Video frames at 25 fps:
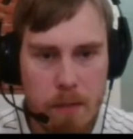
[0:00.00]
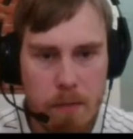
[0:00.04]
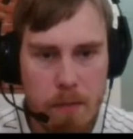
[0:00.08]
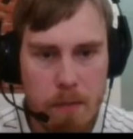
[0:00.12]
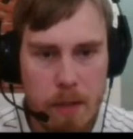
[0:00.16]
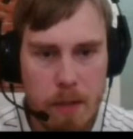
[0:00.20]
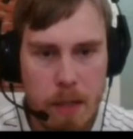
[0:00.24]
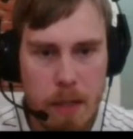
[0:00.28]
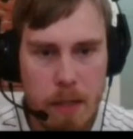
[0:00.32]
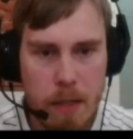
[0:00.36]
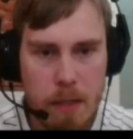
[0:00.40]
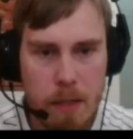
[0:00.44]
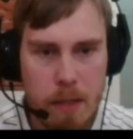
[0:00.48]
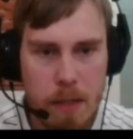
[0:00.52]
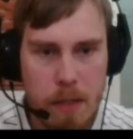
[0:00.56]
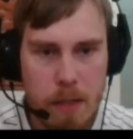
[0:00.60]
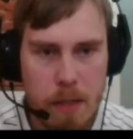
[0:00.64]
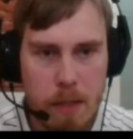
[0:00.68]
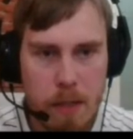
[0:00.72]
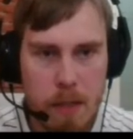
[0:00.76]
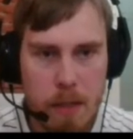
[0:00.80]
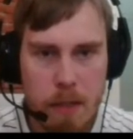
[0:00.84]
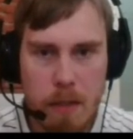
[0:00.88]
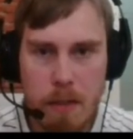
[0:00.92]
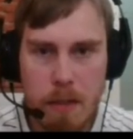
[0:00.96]
and it's just
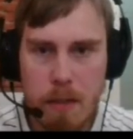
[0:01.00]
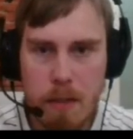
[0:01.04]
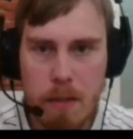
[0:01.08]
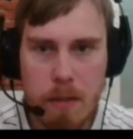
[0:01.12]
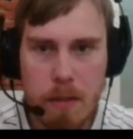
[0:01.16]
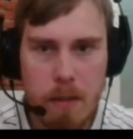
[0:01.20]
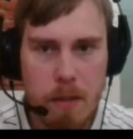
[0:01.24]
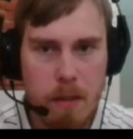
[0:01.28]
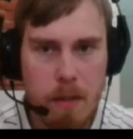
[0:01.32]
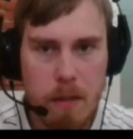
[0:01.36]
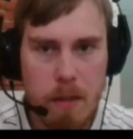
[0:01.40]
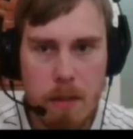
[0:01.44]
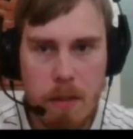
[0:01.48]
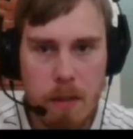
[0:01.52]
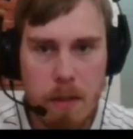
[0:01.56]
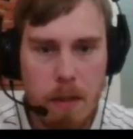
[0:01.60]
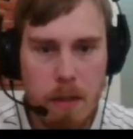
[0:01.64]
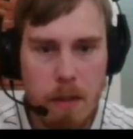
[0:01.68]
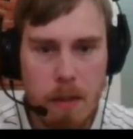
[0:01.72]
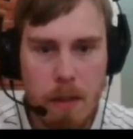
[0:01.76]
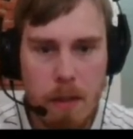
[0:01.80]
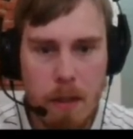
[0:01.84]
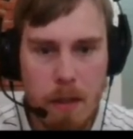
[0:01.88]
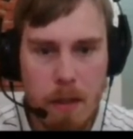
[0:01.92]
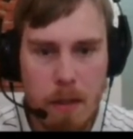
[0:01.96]

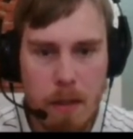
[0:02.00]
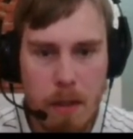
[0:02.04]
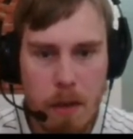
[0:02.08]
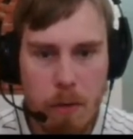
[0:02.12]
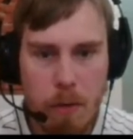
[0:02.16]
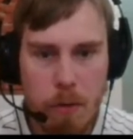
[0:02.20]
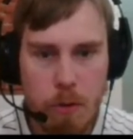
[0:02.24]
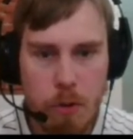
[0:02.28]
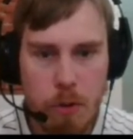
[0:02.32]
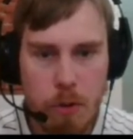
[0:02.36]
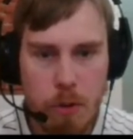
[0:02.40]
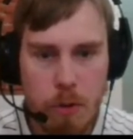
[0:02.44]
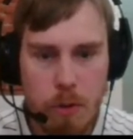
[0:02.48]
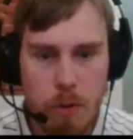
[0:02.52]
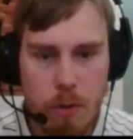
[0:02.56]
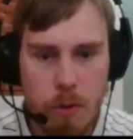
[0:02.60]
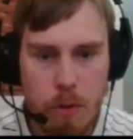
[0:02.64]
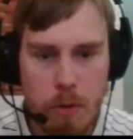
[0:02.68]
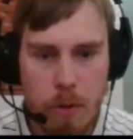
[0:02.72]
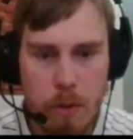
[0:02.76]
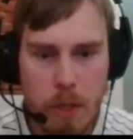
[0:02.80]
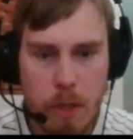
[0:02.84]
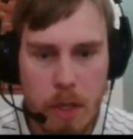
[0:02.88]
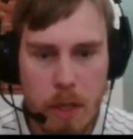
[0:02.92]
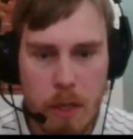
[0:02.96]
not how you should do
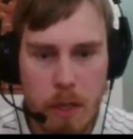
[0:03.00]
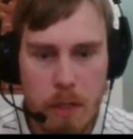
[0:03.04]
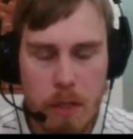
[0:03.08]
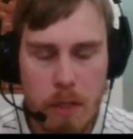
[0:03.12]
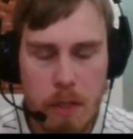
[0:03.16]
things.